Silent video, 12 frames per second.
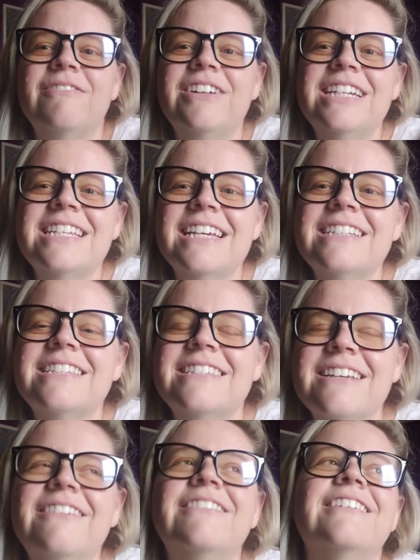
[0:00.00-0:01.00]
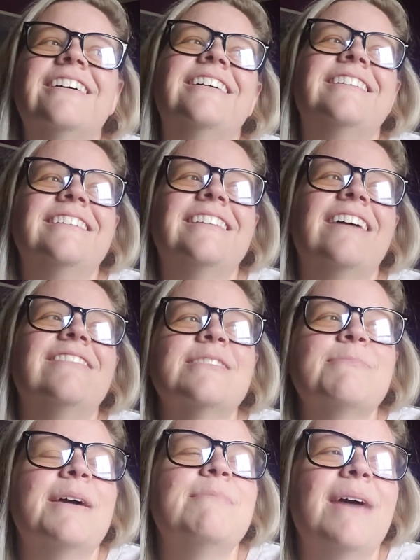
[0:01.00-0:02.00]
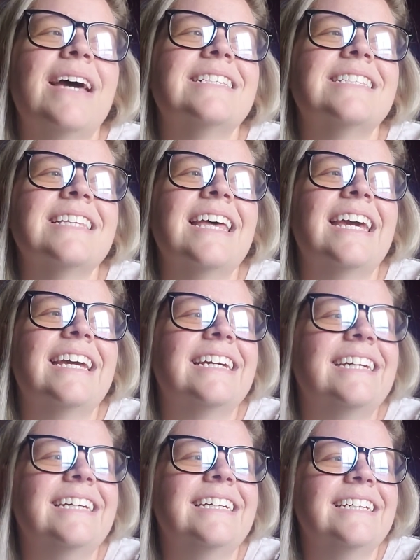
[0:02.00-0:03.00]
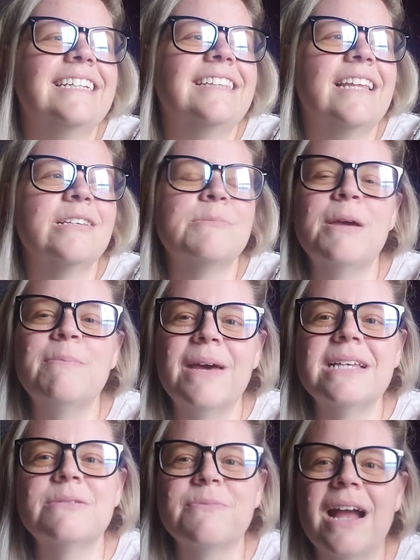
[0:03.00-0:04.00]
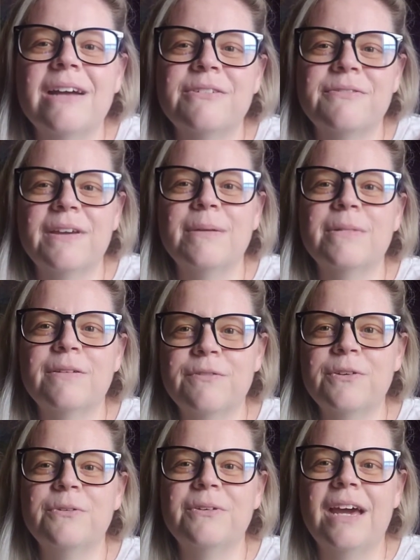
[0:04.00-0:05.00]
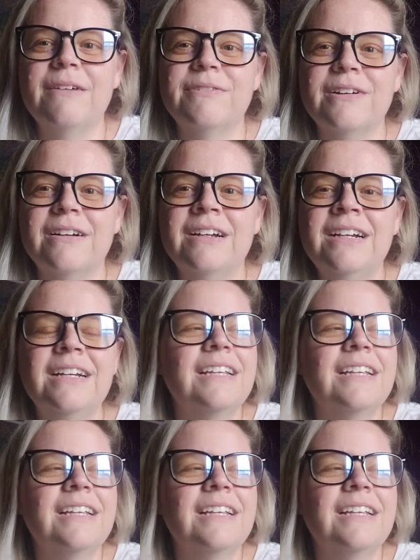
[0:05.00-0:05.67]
we did so good. That was my best like that was my best round of Family Feud ever.